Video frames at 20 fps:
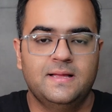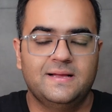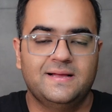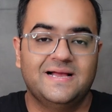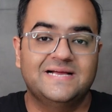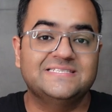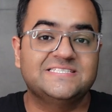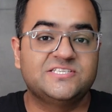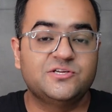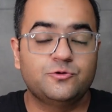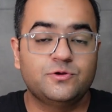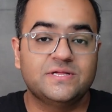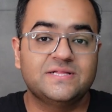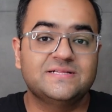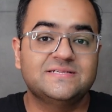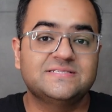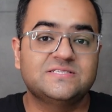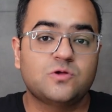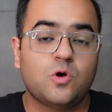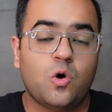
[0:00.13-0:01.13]
Guys, during
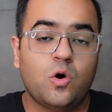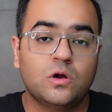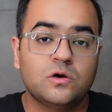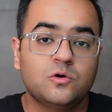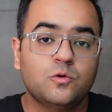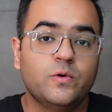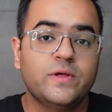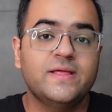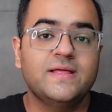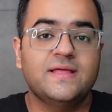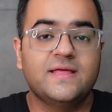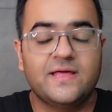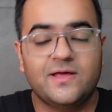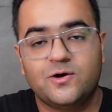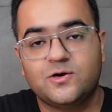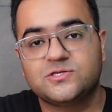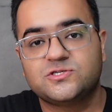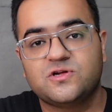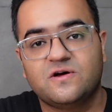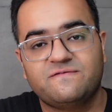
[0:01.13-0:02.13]
this ongoing
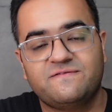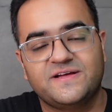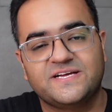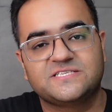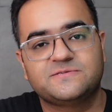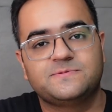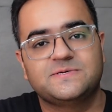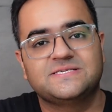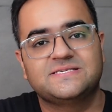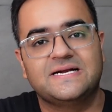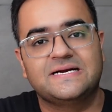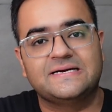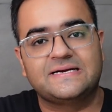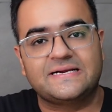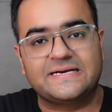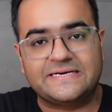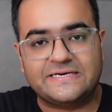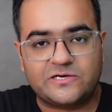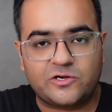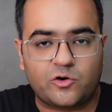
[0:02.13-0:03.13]
chaos of express
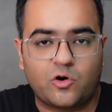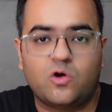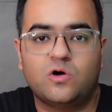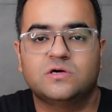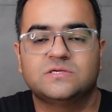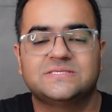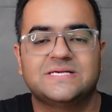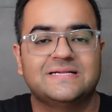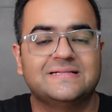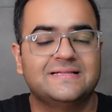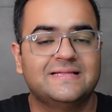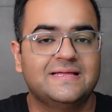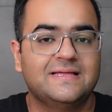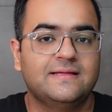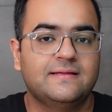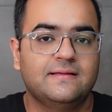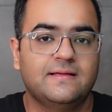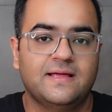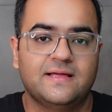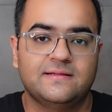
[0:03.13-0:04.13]
entry draws and
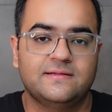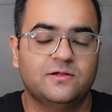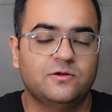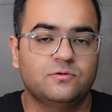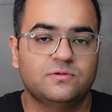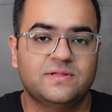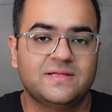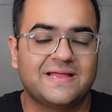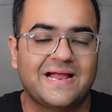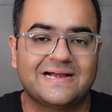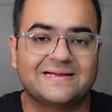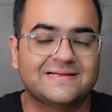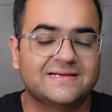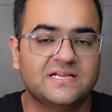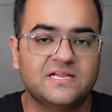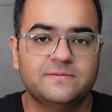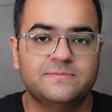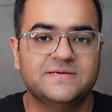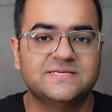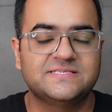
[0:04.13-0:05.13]
the uh, you know the
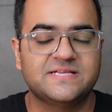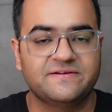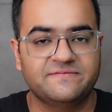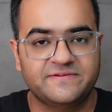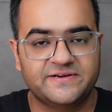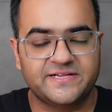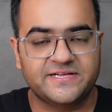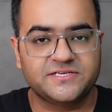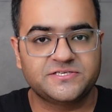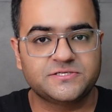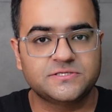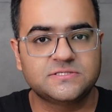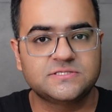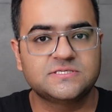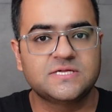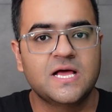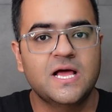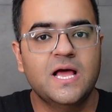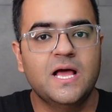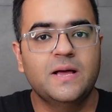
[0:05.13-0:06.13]
category based
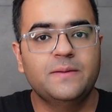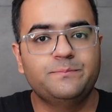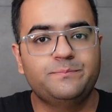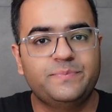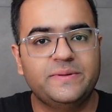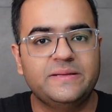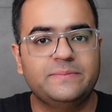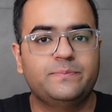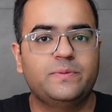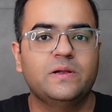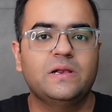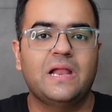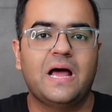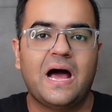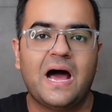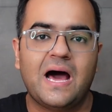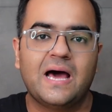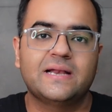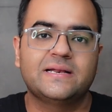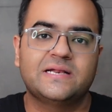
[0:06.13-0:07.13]
invitations, people
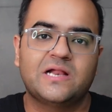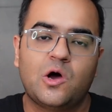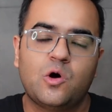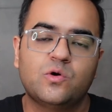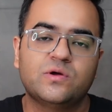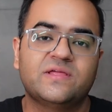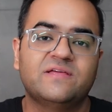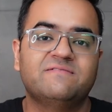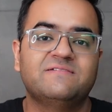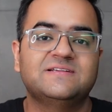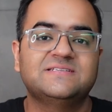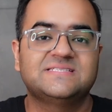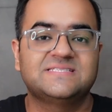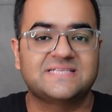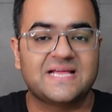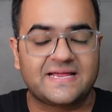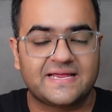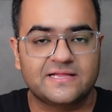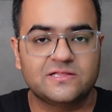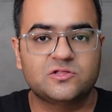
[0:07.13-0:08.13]
are now giving
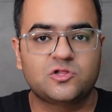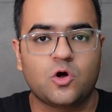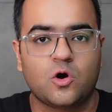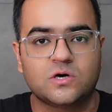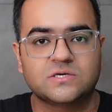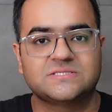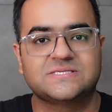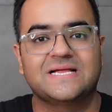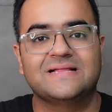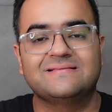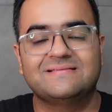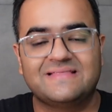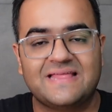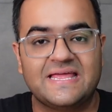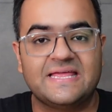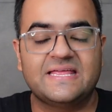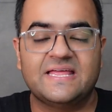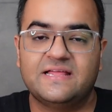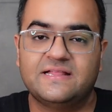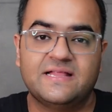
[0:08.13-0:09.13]
second thoughts and
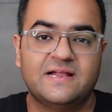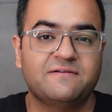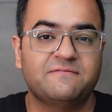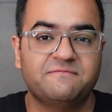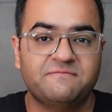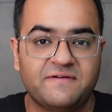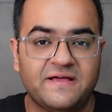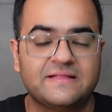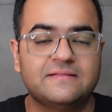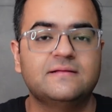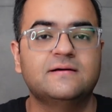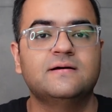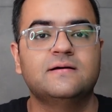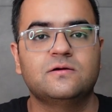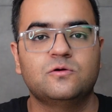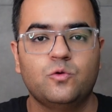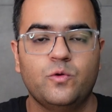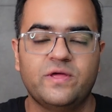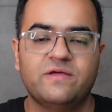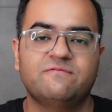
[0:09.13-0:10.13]
thinking that
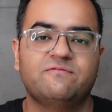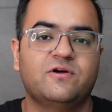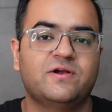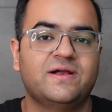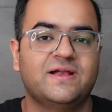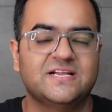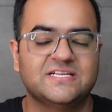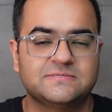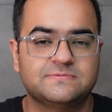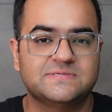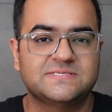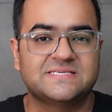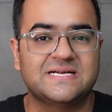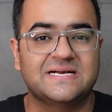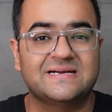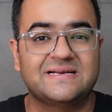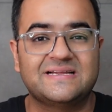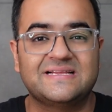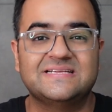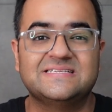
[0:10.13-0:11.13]
whether going for an express
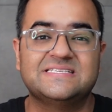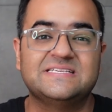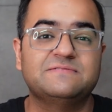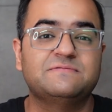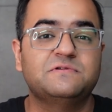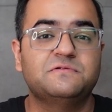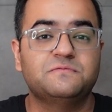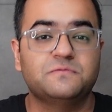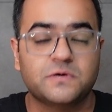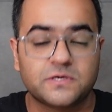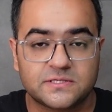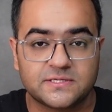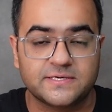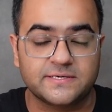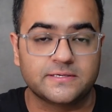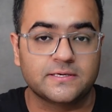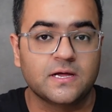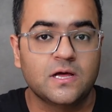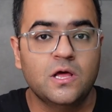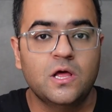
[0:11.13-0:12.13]
entry is even worth
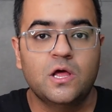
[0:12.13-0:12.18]
it,